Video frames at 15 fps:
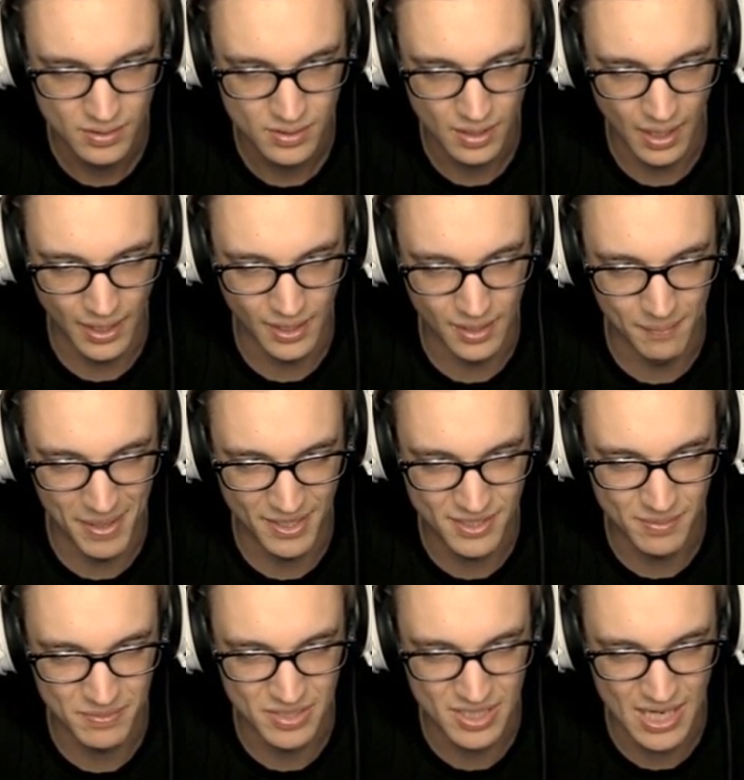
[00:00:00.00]
I need to make
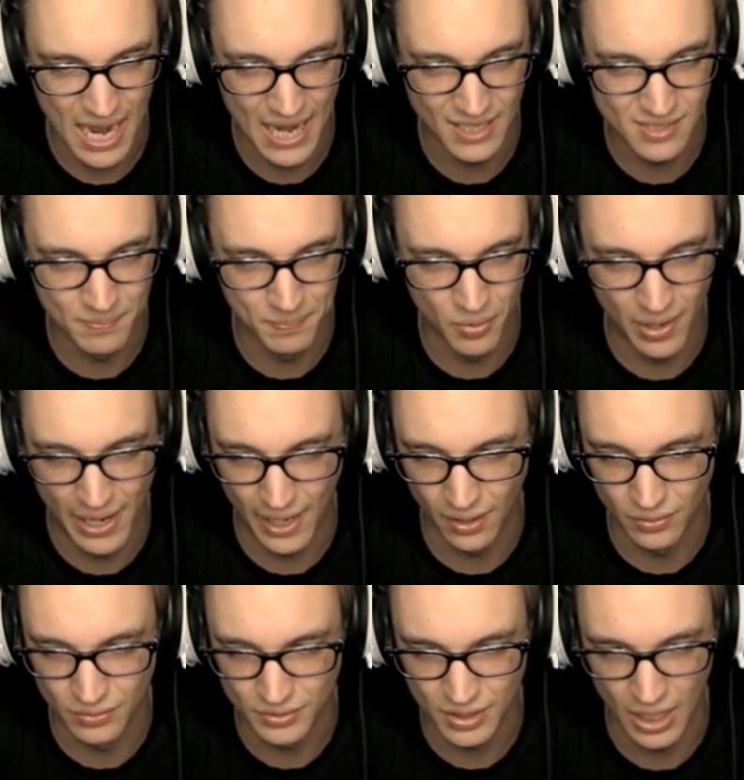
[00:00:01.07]
some sizable
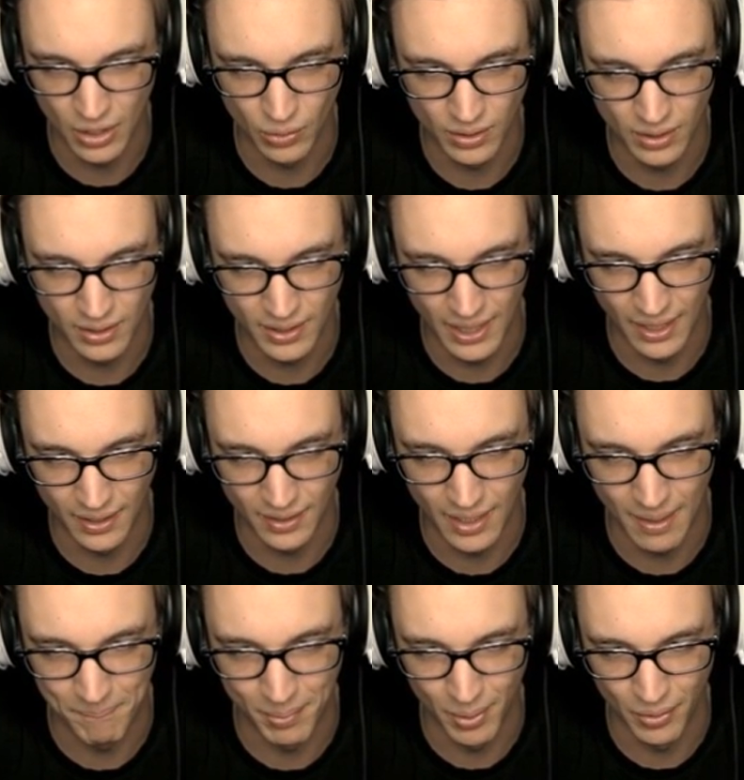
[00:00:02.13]
angles get get
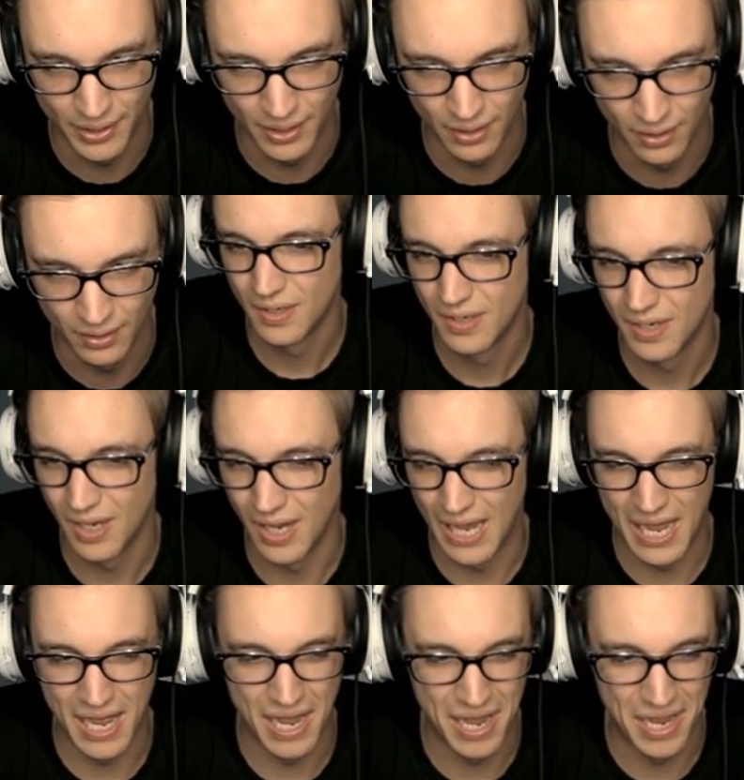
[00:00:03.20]
get built here.
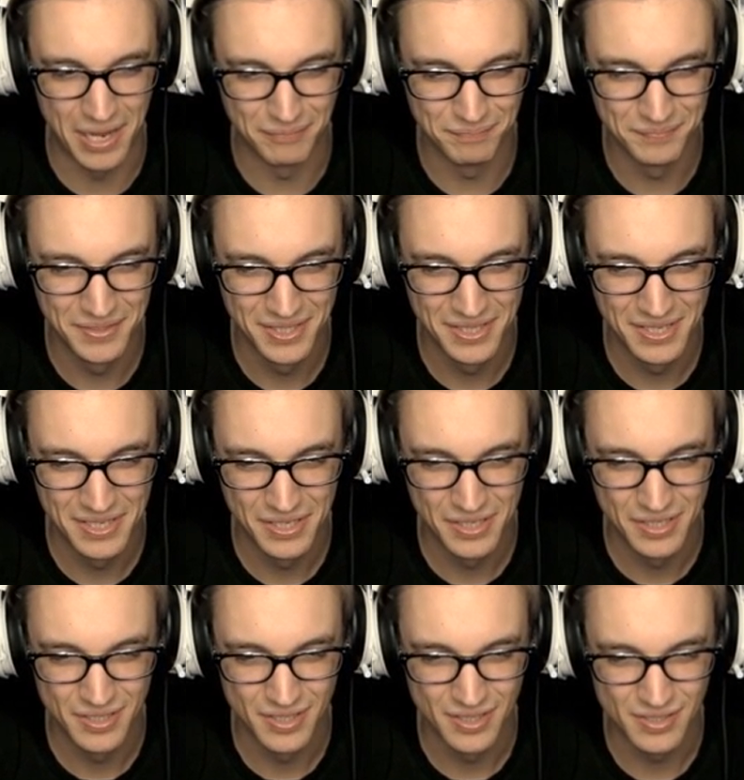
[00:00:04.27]
Uh
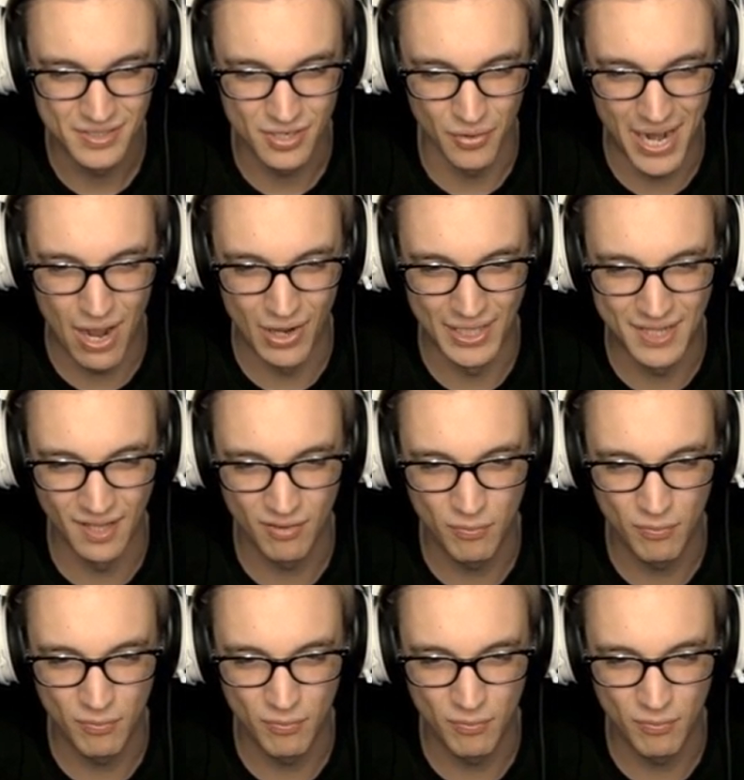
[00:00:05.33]
so now at this